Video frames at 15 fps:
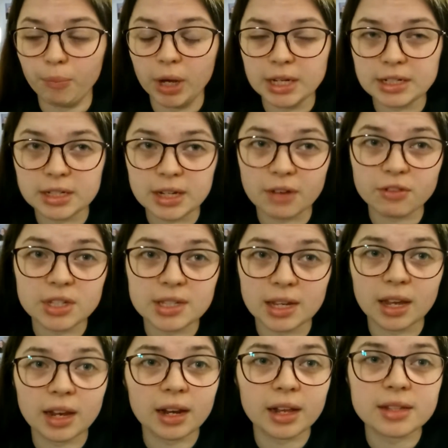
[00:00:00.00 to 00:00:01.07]
I did have a
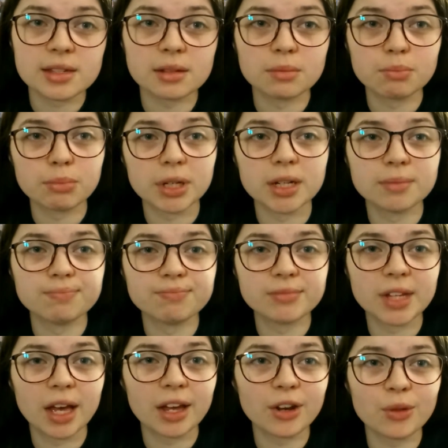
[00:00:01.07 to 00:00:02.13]
singing lesson, but
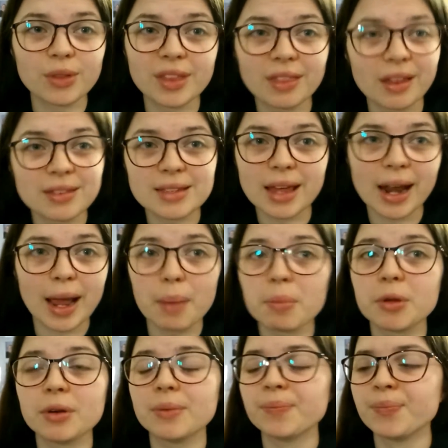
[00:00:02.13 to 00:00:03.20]
I don't think that's going to happen.
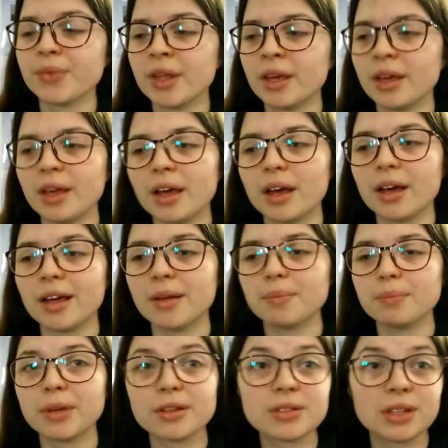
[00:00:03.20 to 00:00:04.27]

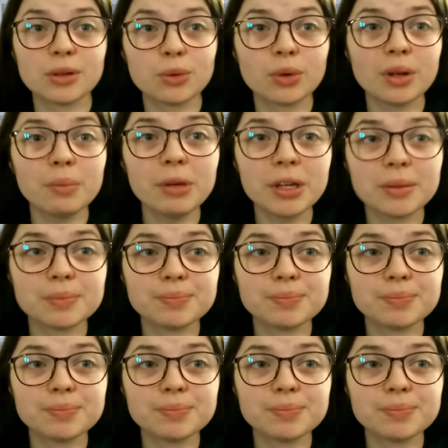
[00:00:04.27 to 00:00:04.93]
I'll see you all in a bit.